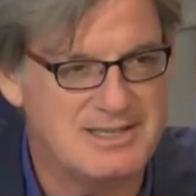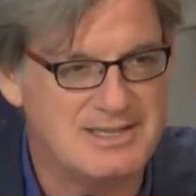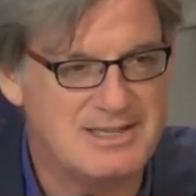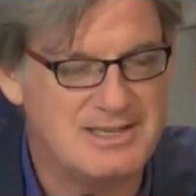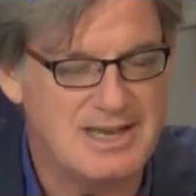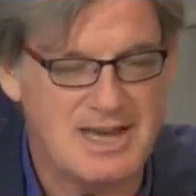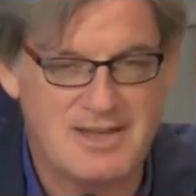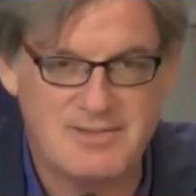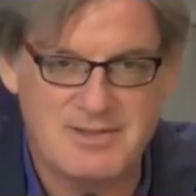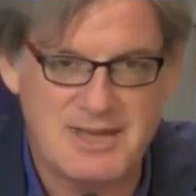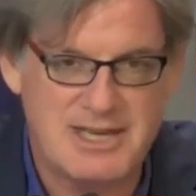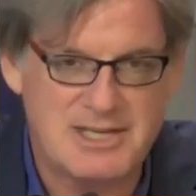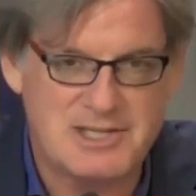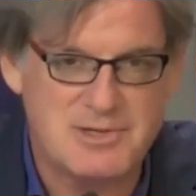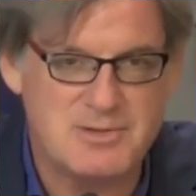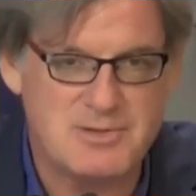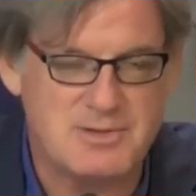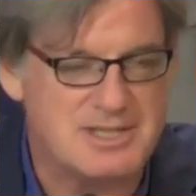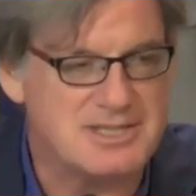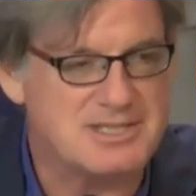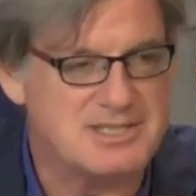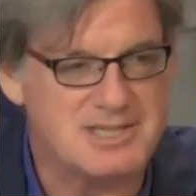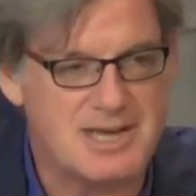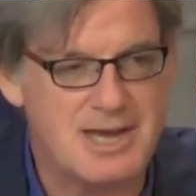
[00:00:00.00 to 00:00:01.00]
And they do
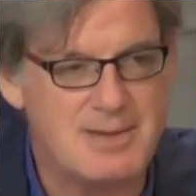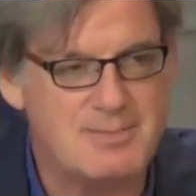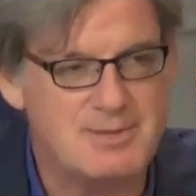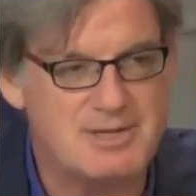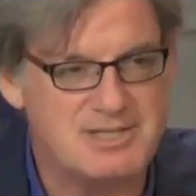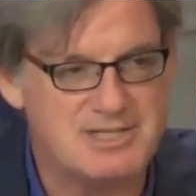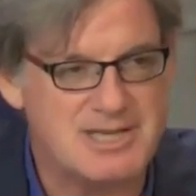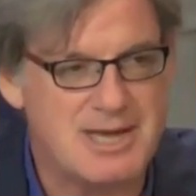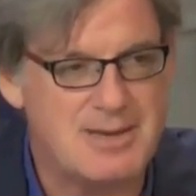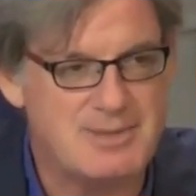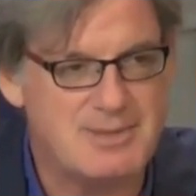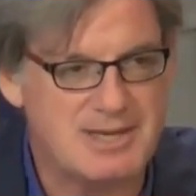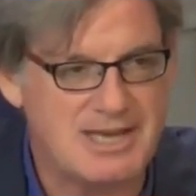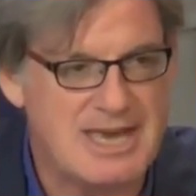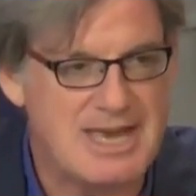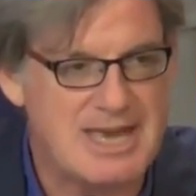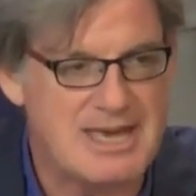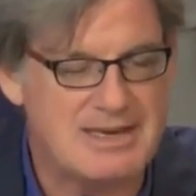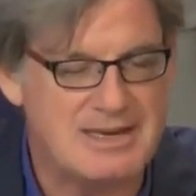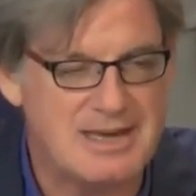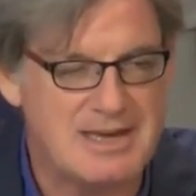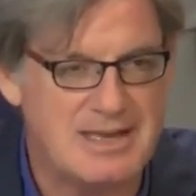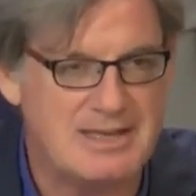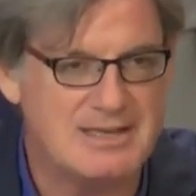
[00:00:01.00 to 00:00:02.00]
this time and time again.
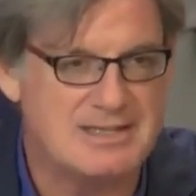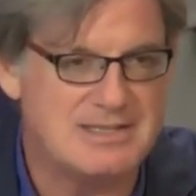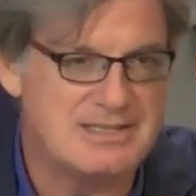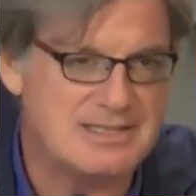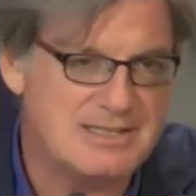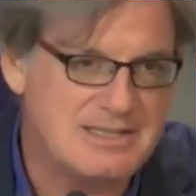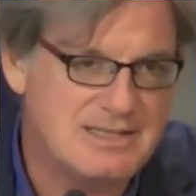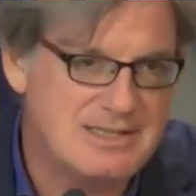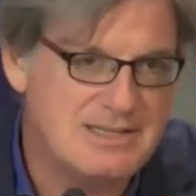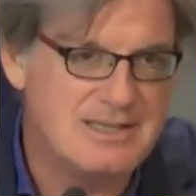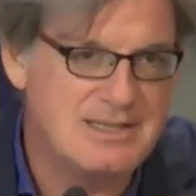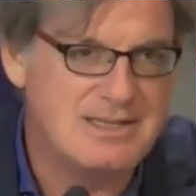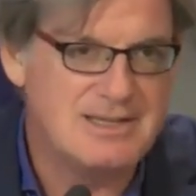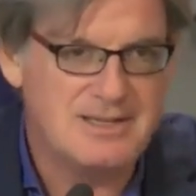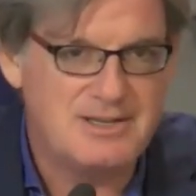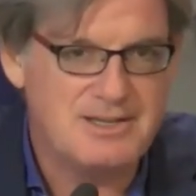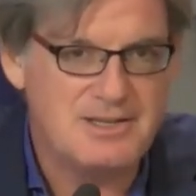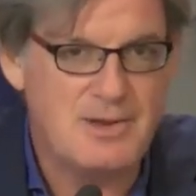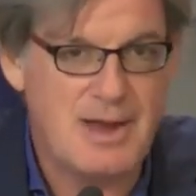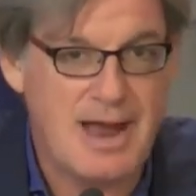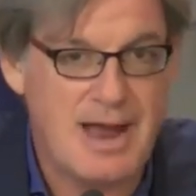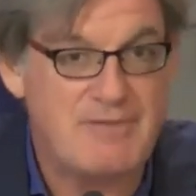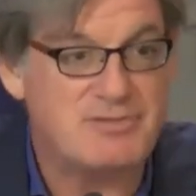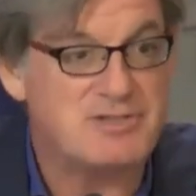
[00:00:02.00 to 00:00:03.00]
And you
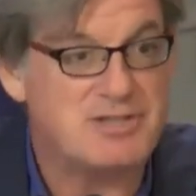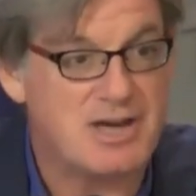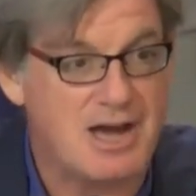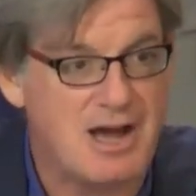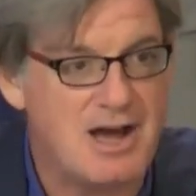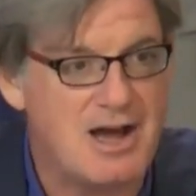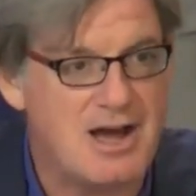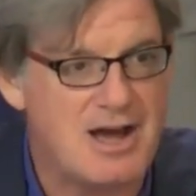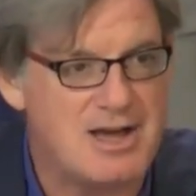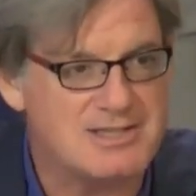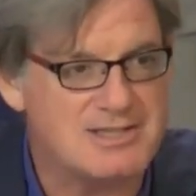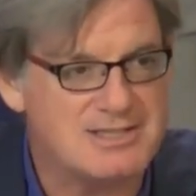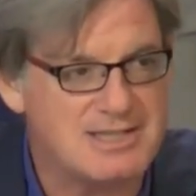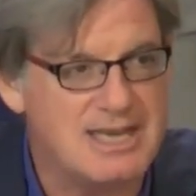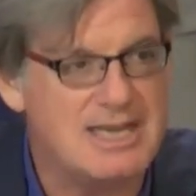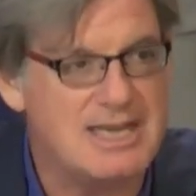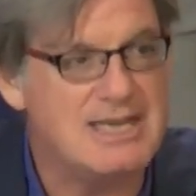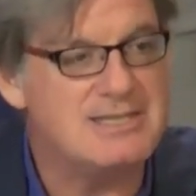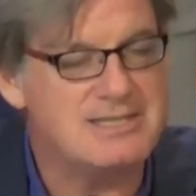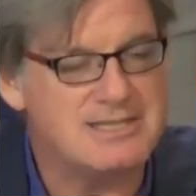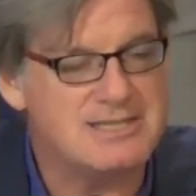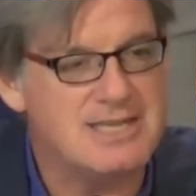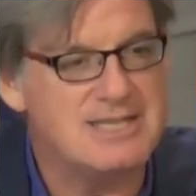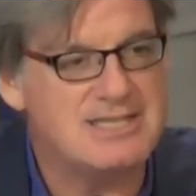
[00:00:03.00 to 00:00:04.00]
have to ask, is
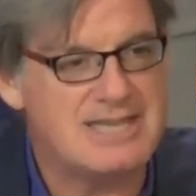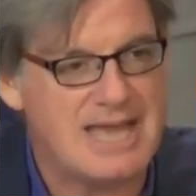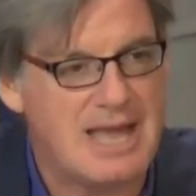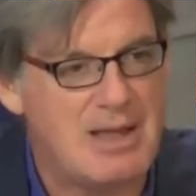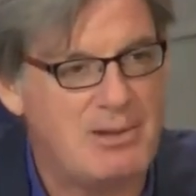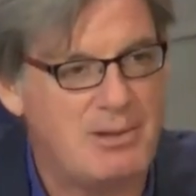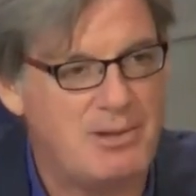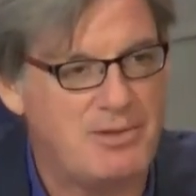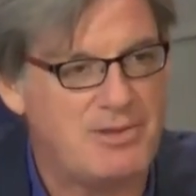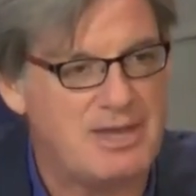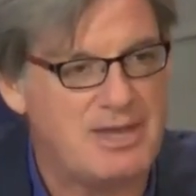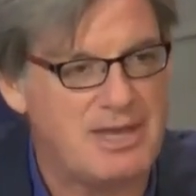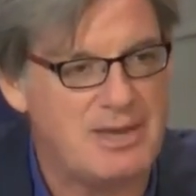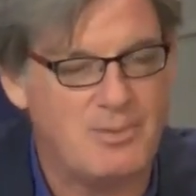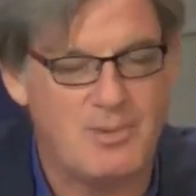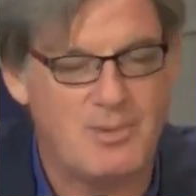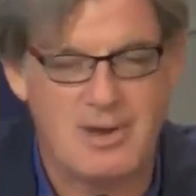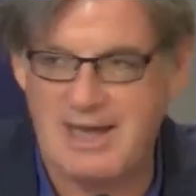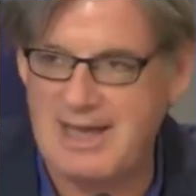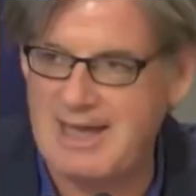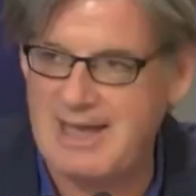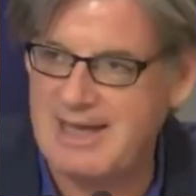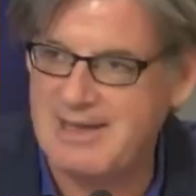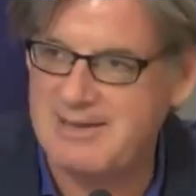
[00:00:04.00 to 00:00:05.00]
this healthy,
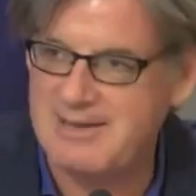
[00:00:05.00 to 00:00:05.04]
where